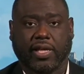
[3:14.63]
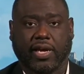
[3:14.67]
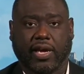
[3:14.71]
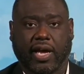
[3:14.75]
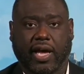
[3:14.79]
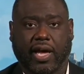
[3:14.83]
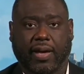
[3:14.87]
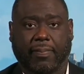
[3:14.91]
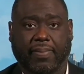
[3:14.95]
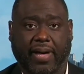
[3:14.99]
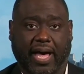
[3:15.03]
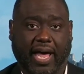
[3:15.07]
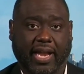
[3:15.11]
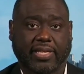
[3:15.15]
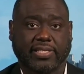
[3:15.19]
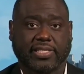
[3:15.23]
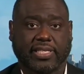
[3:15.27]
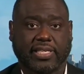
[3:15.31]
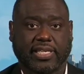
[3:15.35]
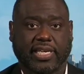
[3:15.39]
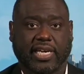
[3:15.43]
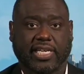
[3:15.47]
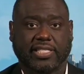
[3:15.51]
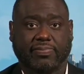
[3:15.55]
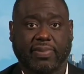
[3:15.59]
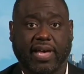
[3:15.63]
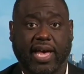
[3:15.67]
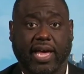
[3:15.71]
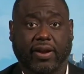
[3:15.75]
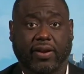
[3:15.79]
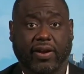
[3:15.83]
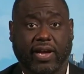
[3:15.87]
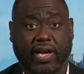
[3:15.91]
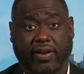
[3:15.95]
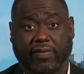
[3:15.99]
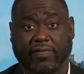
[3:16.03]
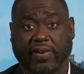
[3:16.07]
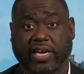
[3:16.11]
the policy does
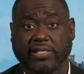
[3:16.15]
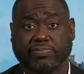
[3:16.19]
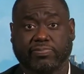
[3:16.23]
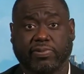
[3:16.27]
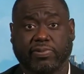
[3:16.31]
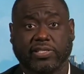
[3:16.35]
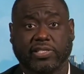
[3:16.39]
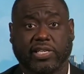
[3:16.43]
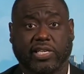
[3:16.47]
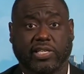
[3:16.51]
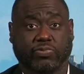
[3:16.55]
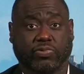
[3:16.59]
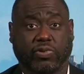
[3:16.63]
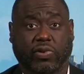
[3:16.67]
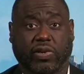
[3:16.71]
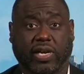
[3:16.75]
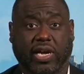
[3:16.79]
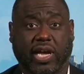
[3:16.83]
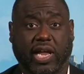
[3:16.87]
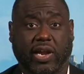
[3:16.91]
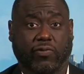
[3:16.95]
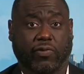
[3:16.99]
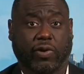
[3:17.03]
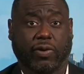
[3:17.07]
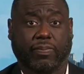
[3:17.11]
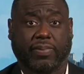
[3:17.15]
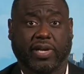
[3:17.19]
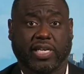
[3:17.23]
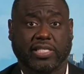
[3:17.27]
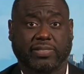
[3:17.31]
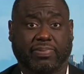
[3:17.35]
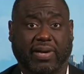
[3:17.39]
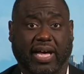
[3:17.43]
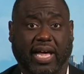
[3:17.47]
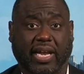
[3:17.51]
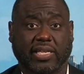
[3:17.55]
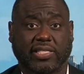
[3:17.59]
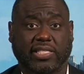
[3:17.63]
matter, and the Vice President is rolling out a
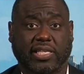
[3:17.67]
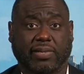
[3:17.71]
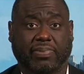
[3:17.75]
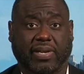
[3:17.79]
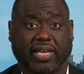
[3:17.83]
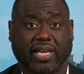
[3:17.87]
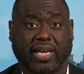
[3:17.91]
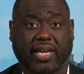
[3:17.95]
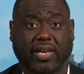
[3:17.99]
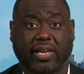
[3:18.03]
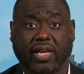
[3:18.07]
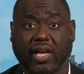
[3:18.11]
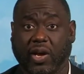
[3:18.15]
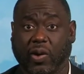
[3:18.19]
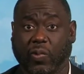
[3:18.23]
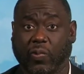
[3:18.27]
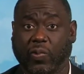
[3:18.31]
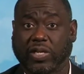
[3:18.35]
robust policy plan,